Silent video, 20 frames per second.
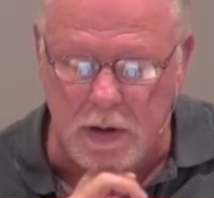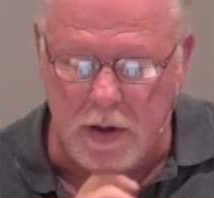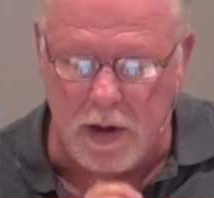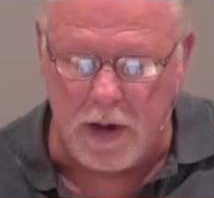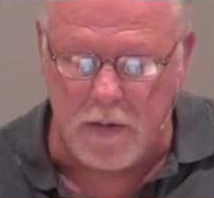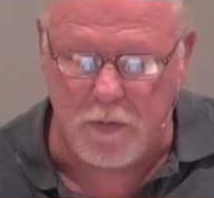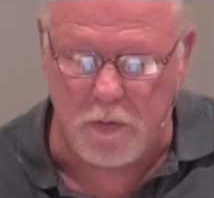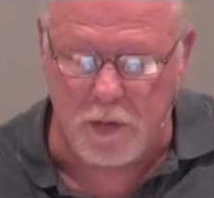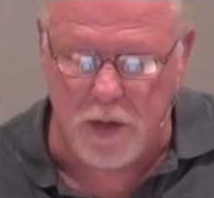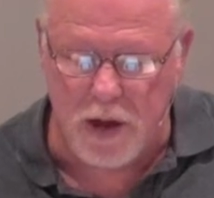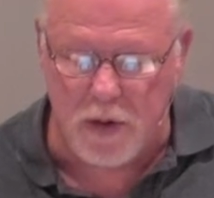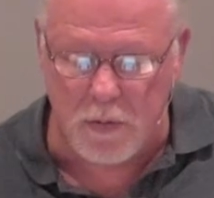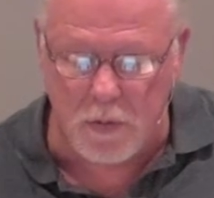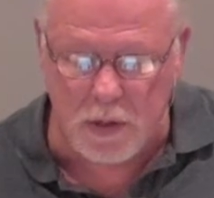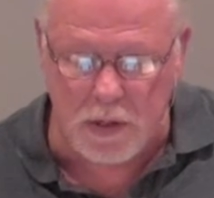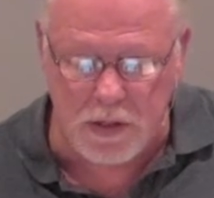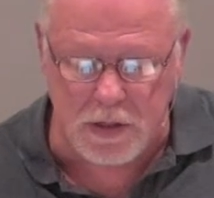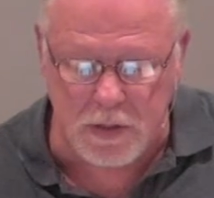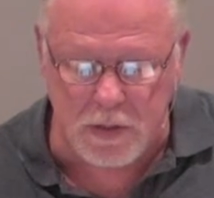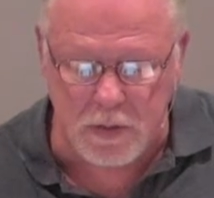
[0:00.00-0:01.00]
And for that
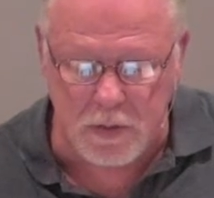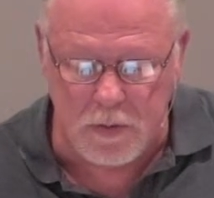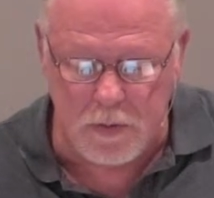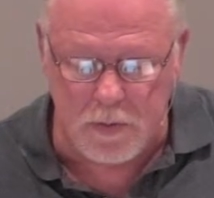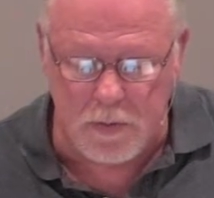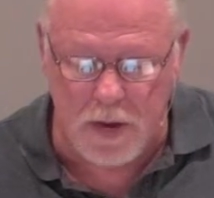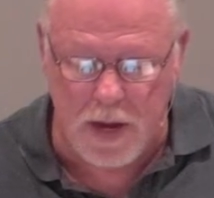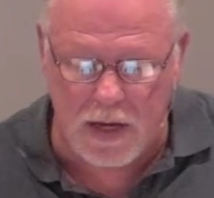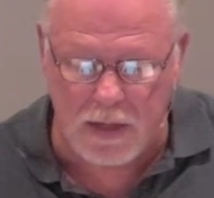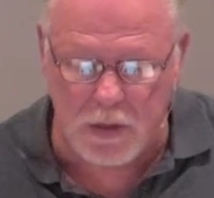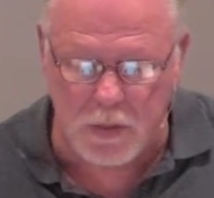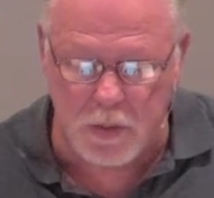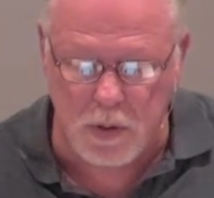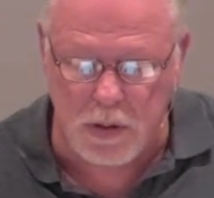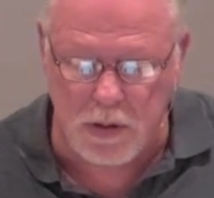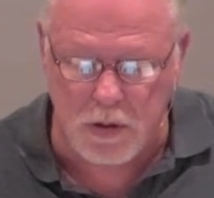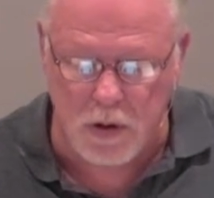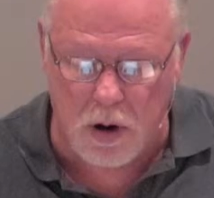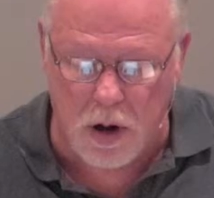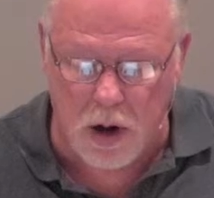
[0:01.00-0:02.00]
reason, facts
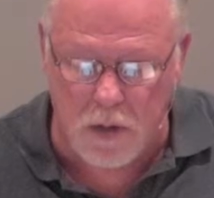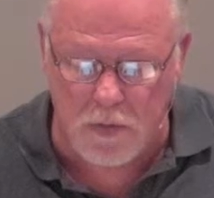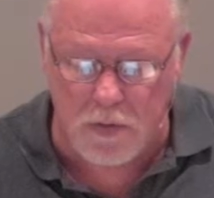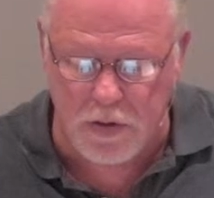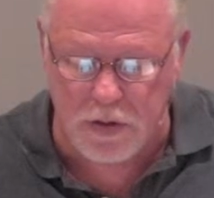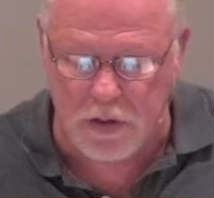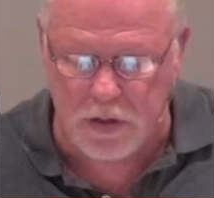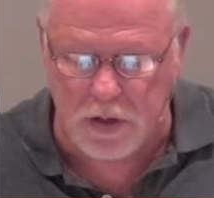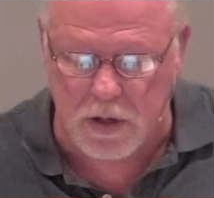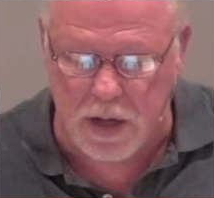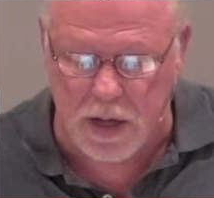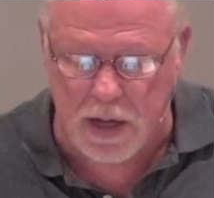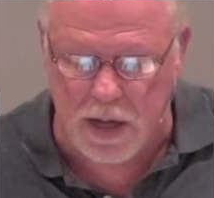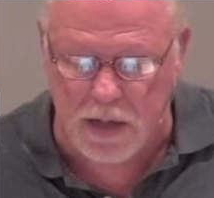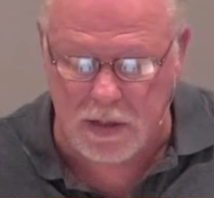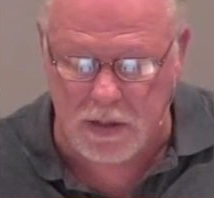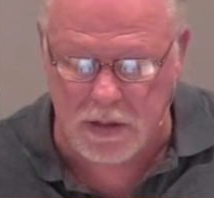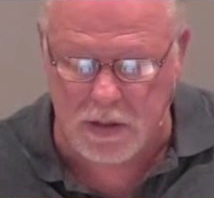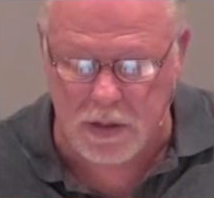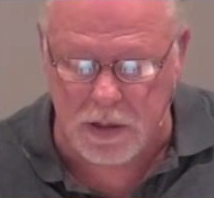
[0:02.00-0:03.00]
which are obvious to
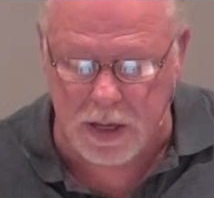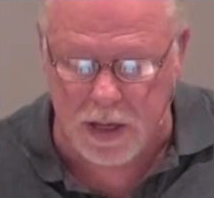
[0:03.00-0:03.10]
us,